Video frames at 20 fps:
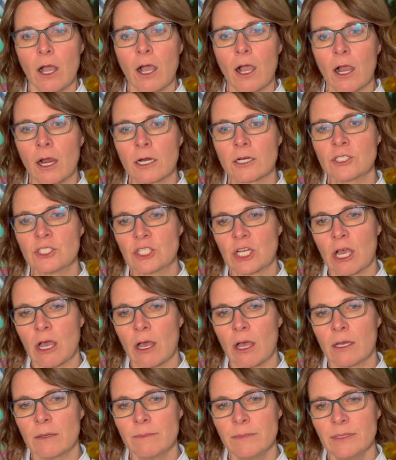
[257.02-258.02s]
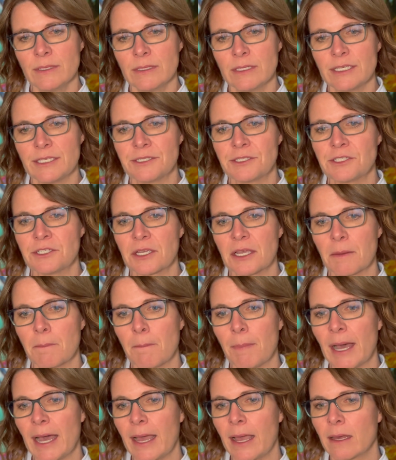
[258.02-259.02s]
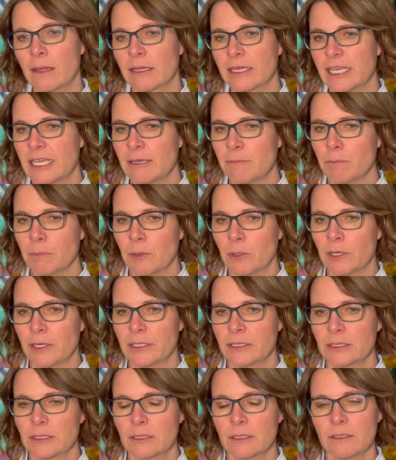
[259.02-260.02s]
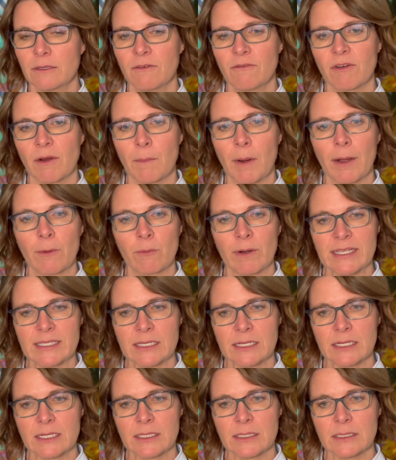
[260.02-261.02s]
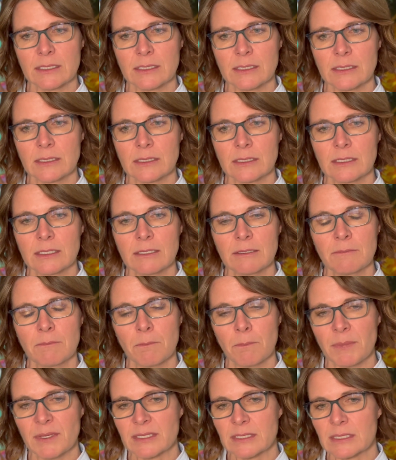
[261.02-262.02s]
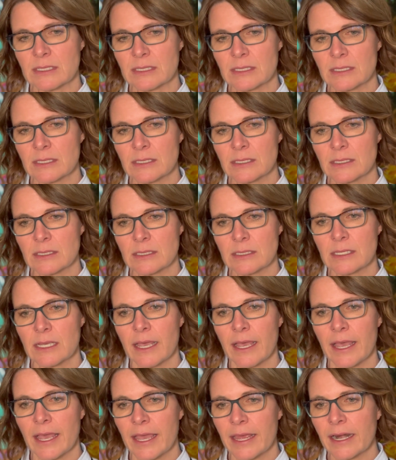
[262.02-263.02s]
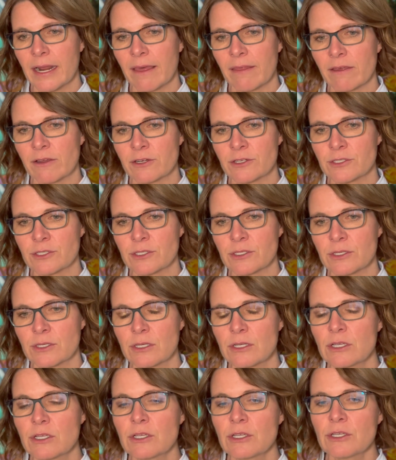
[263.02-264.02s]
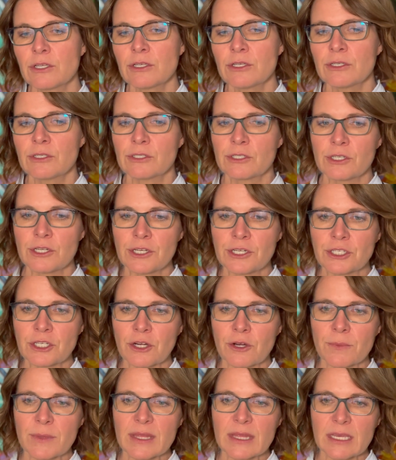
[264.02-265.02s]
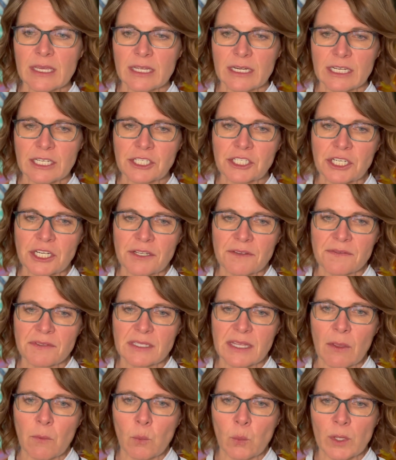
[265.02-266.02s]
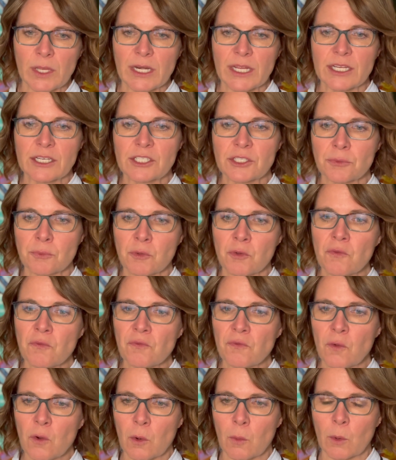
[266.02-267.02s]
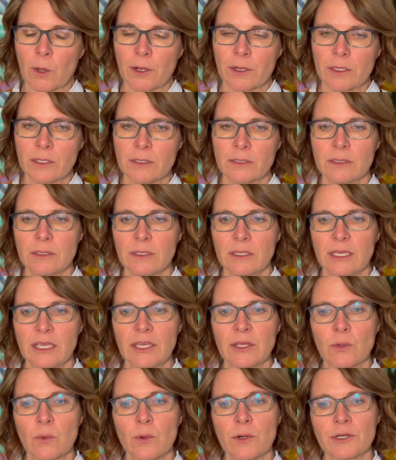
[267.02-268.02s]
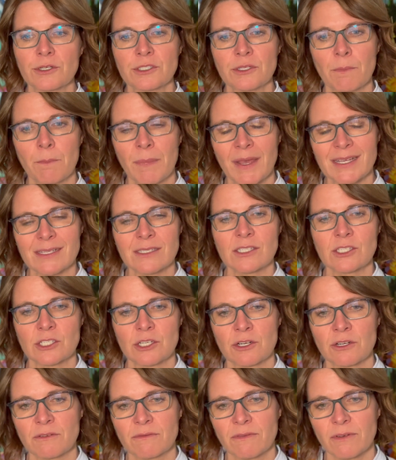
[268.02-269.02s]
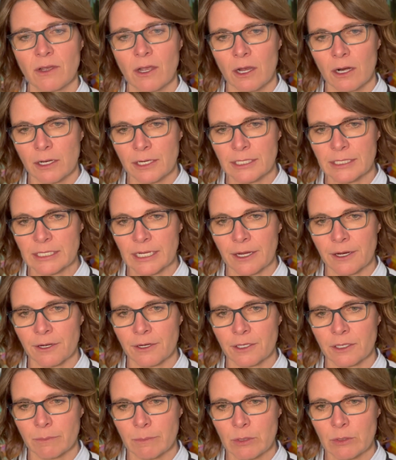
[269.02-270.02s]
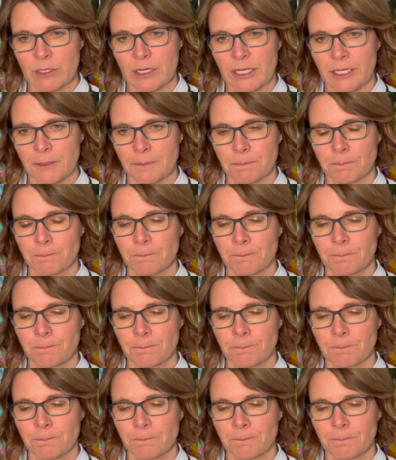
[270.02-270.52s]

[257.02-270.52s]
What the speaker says: Our job is to compile input from our residents, businesses, and others to determine the initiatives that we need to move forward in order to best serve our entire community.